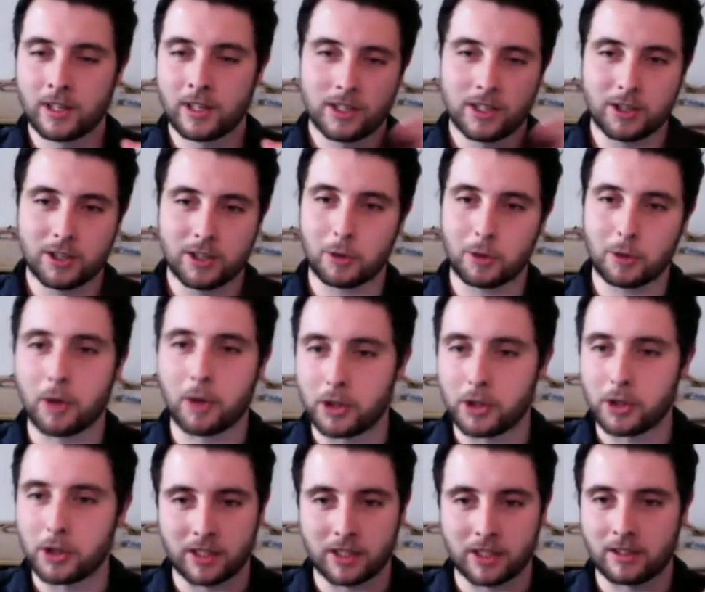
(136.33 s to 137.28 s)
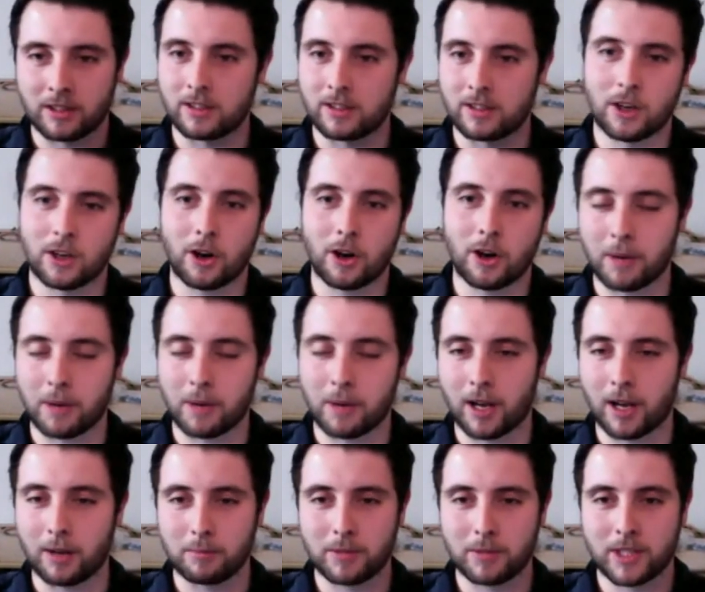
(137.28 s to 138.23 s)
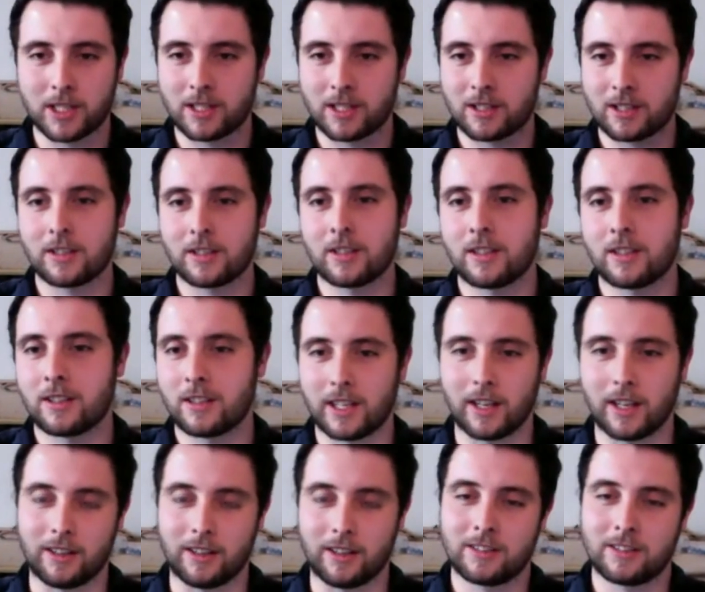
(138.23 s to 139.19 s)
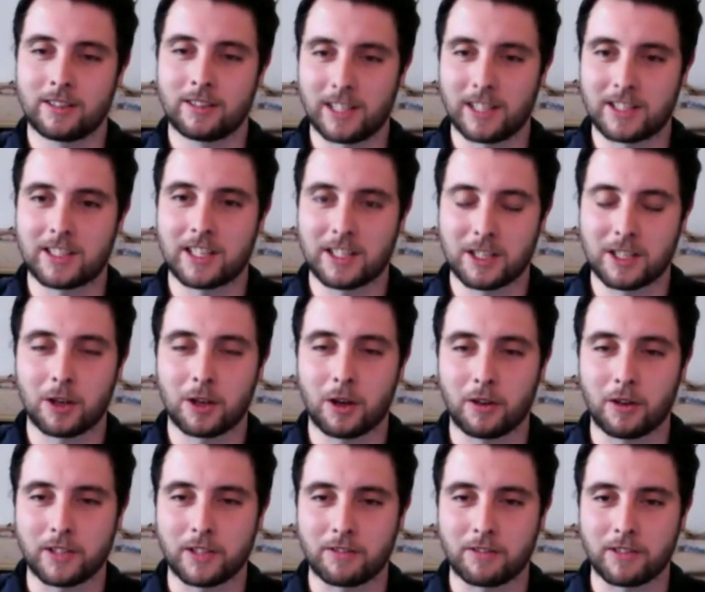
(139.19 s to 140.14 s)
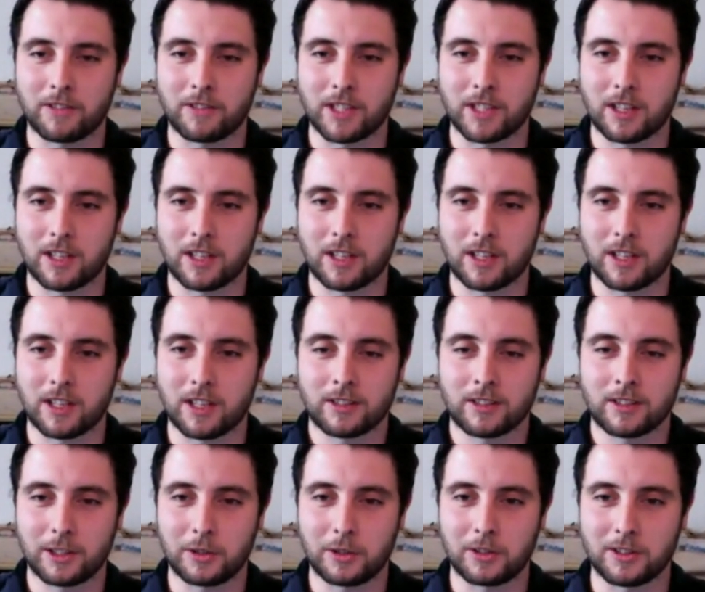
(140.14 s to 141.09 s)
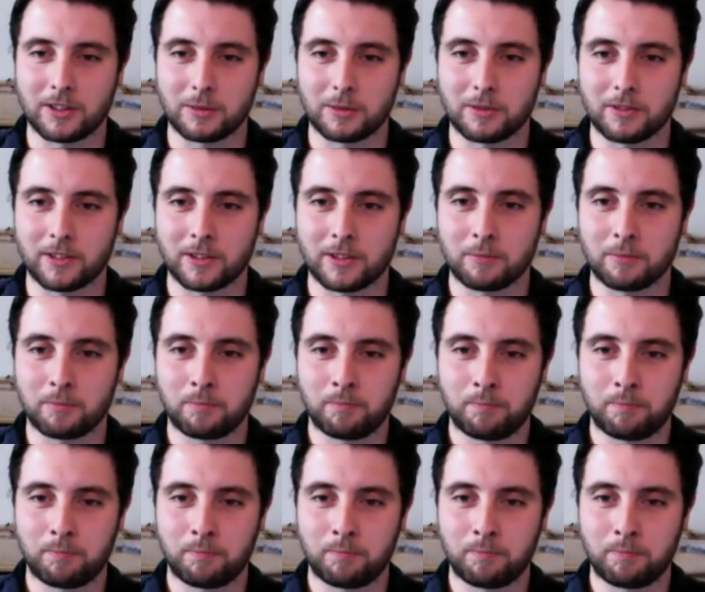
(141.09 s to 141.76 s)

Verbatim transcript: stop motion, time lapse, yeah, there's, there's a lot of different stuff that you can do with it.